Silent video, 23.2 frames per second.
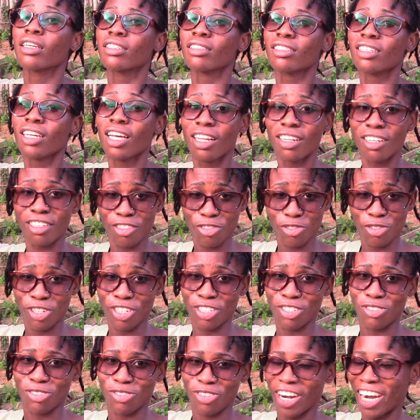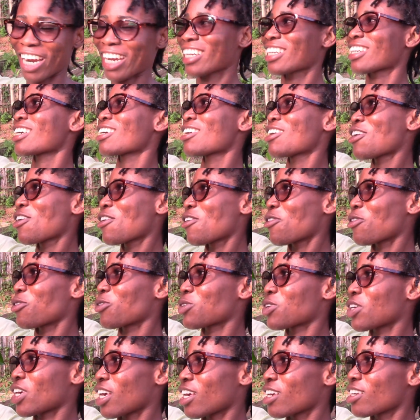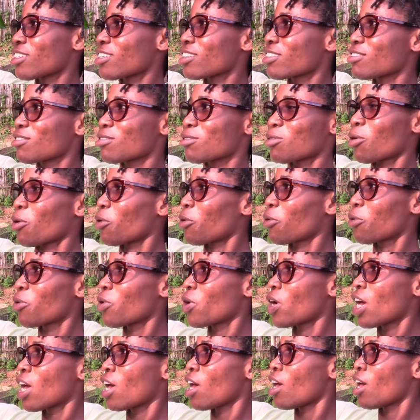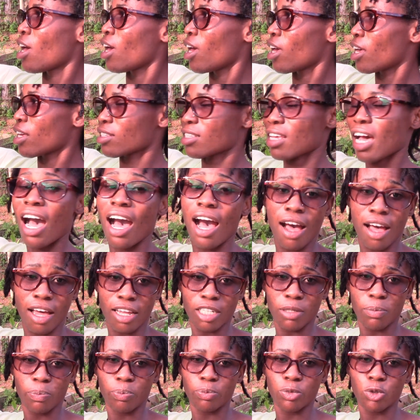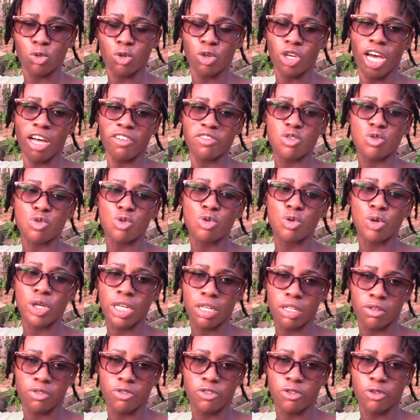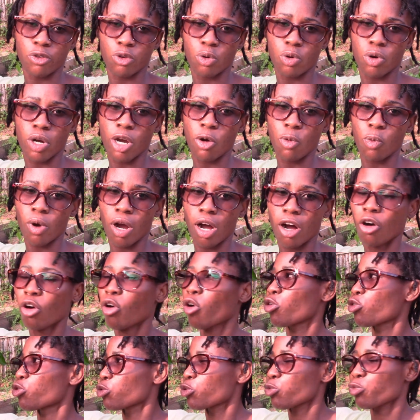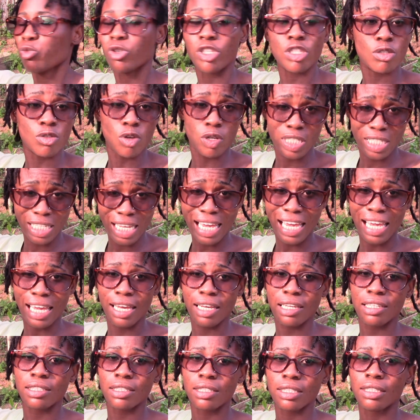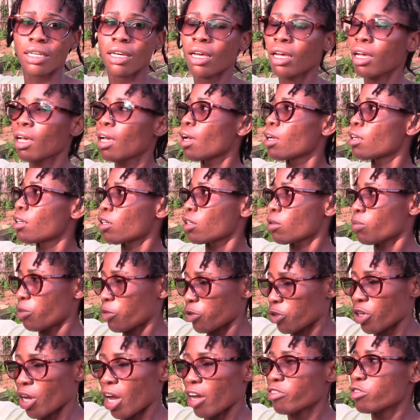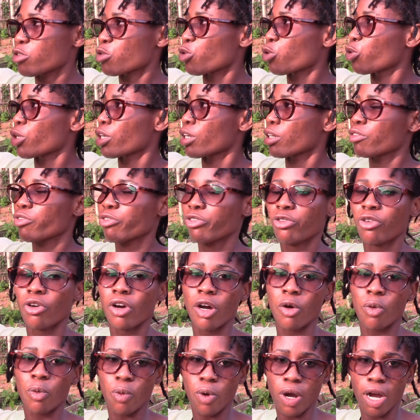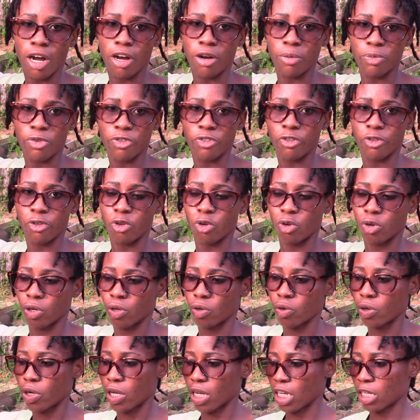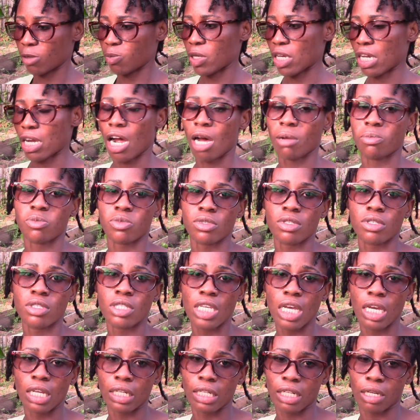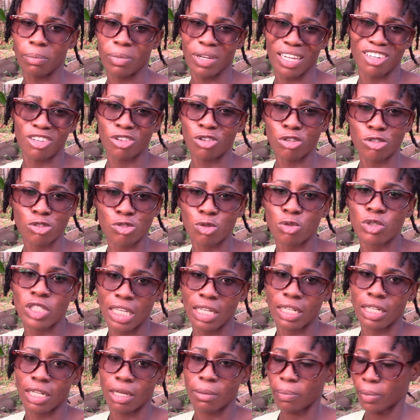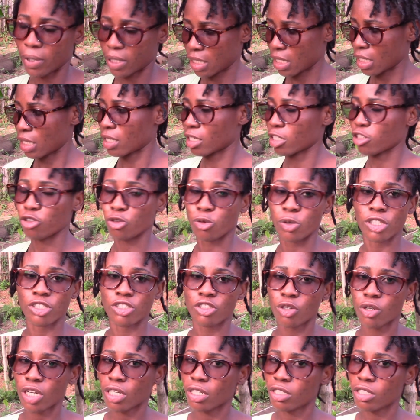Colored greens, right? Okay, so it's hard, so you have to cook it for a while, or we saute it. You have to cook it for a while before it becomes tender, but not so tender. But then you enjoy it.